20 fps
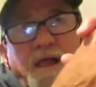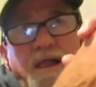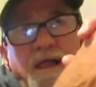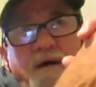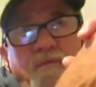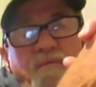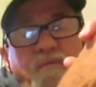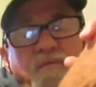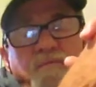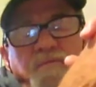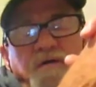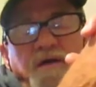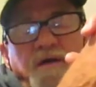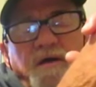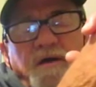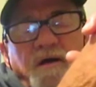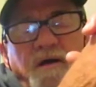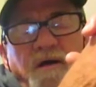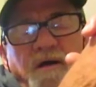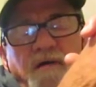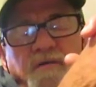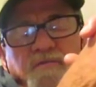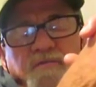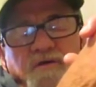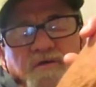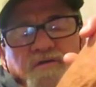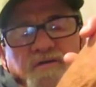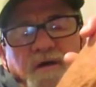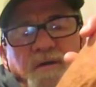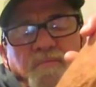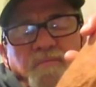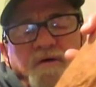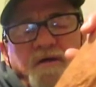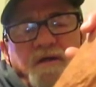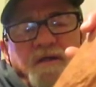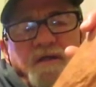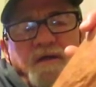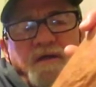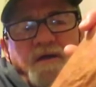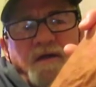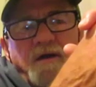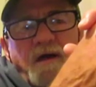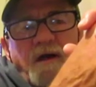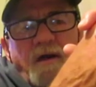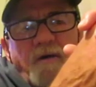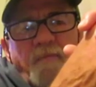Alain will be the deputy